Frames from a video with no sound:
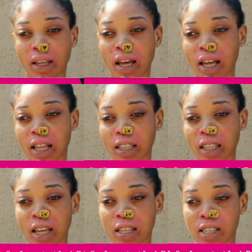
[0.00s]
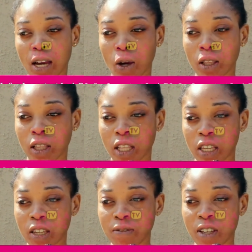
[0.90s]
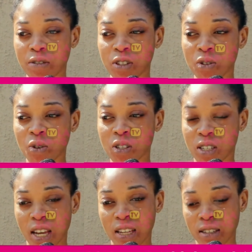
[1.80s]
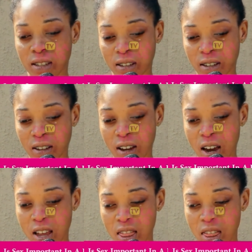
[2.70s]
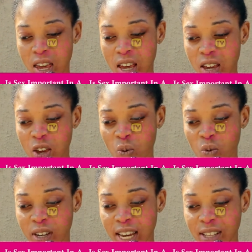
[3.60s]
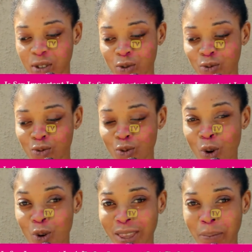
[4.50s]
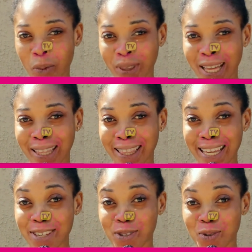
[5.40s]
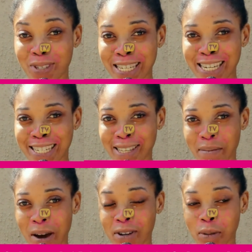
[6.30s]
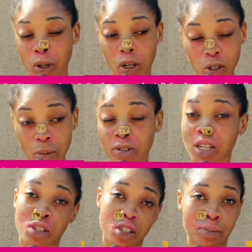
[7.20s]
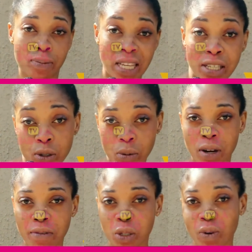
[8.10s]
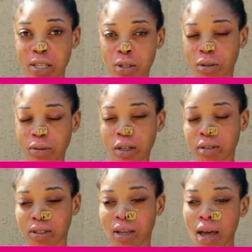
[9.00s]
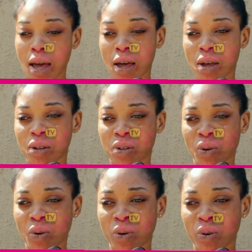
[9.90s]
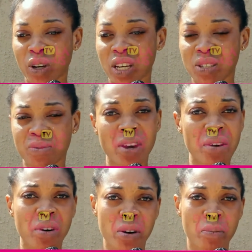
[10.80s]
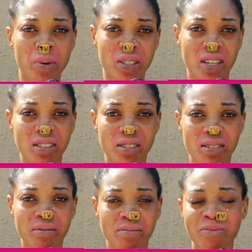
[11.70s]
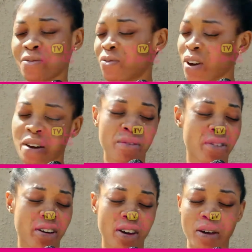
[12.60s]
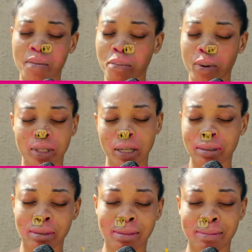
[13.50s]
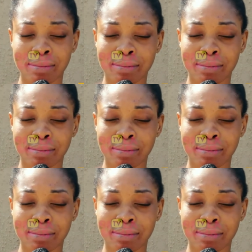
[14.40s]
And secondly, if there is no sex, I think you won't get to know the important things you need in a marriage, because some relationship leads to marriage, why some don't. So it's very, very important. Very, very important.